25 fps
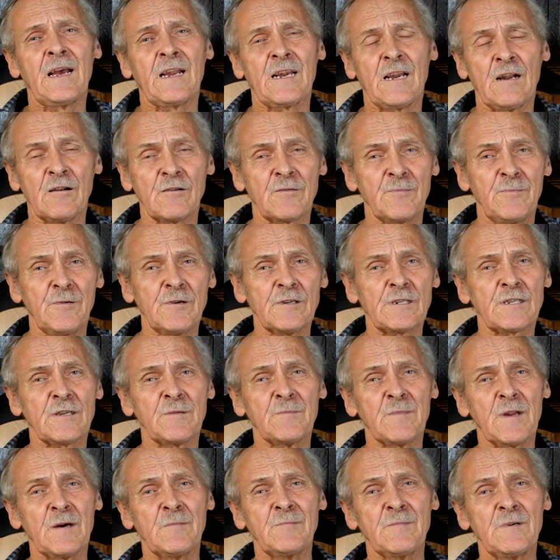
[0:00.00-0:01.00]
Now to put
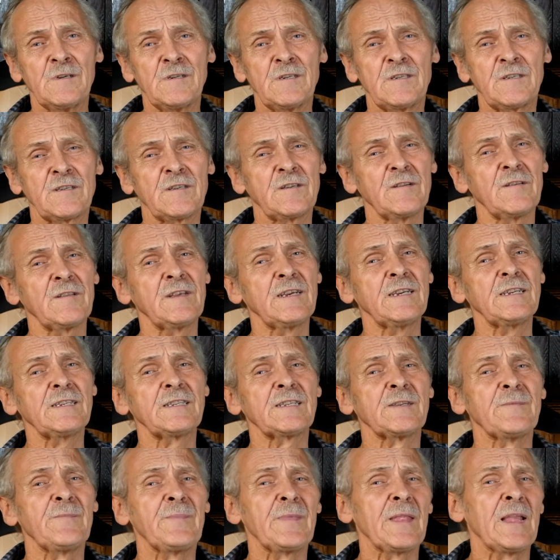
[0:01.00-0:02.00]
some numbers to
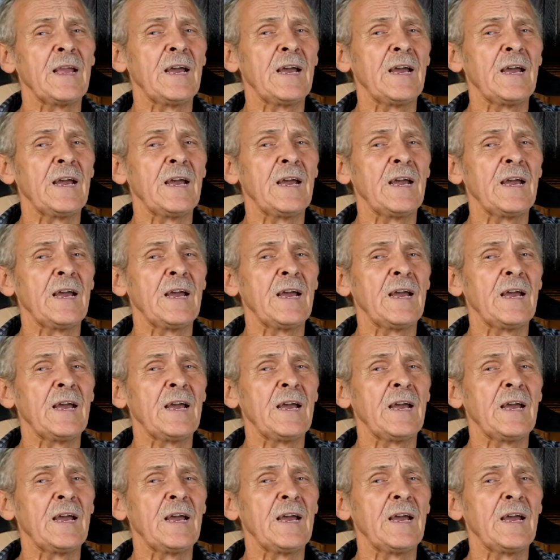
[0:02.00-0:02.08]
this,